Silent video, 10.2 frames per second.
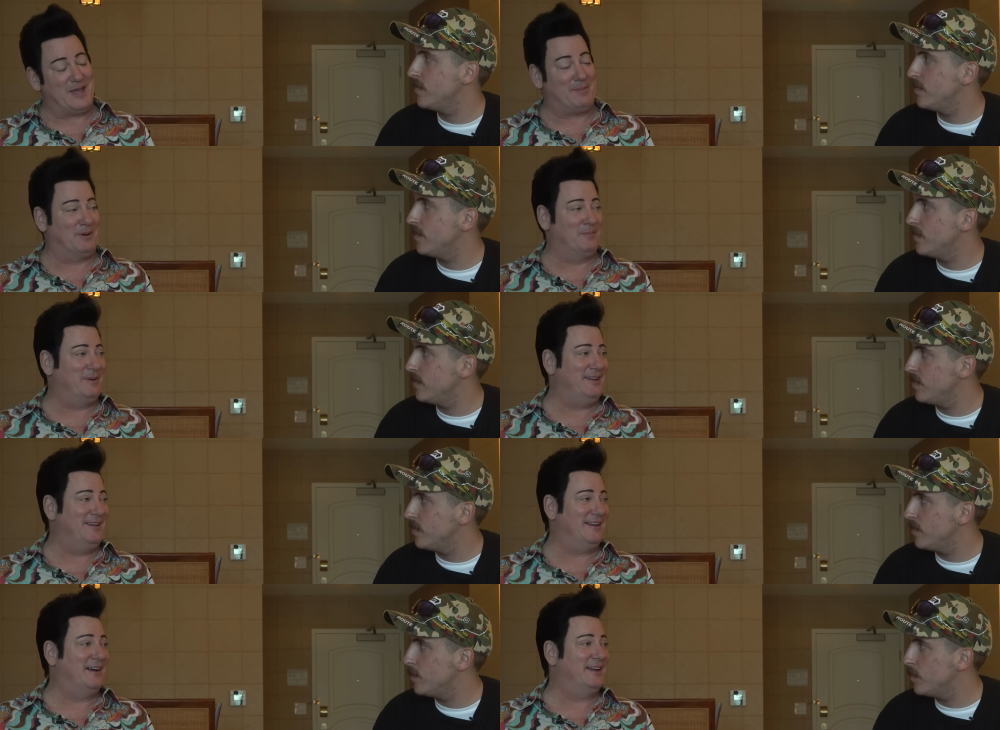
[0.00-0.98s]
Speaker 1: capital B
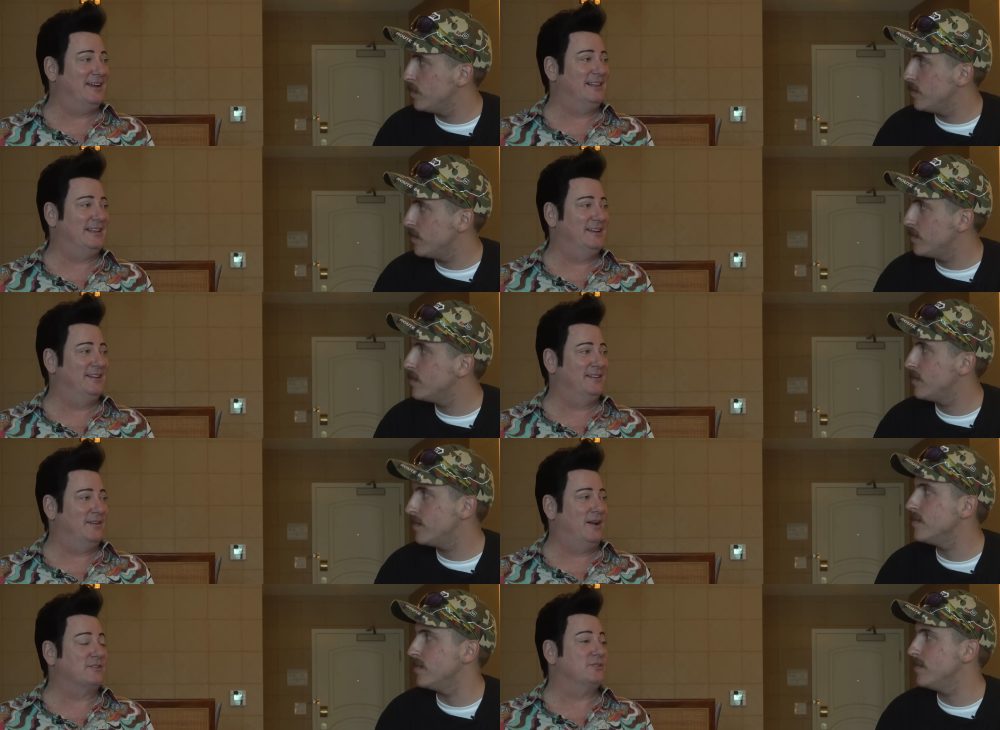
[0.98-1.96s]
I L L,
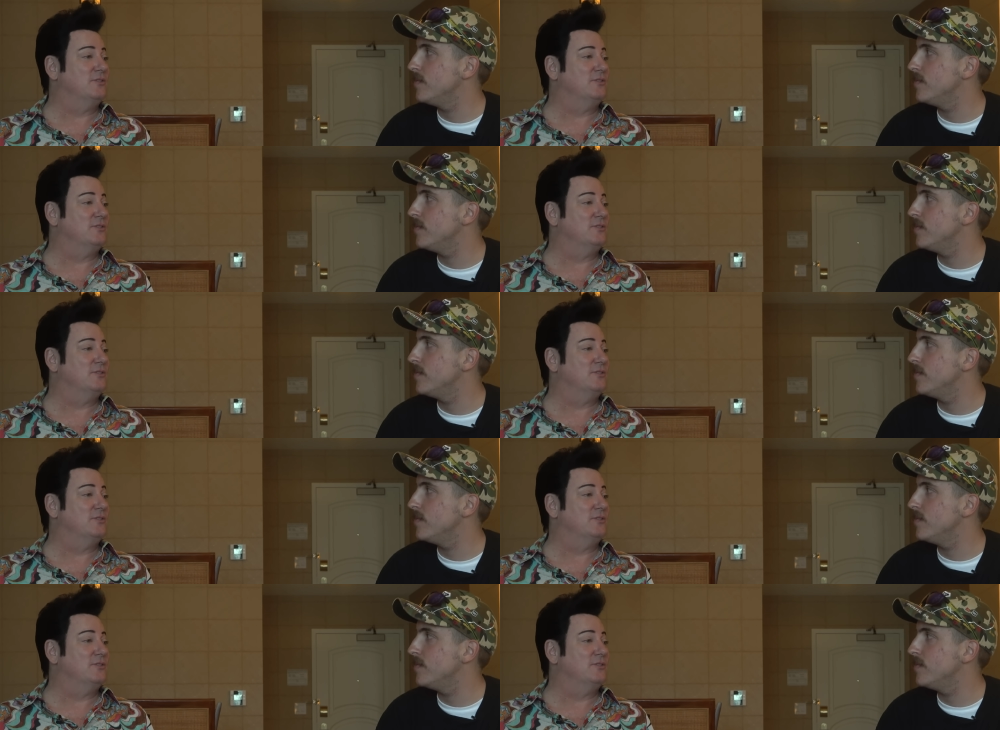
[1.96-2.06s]
also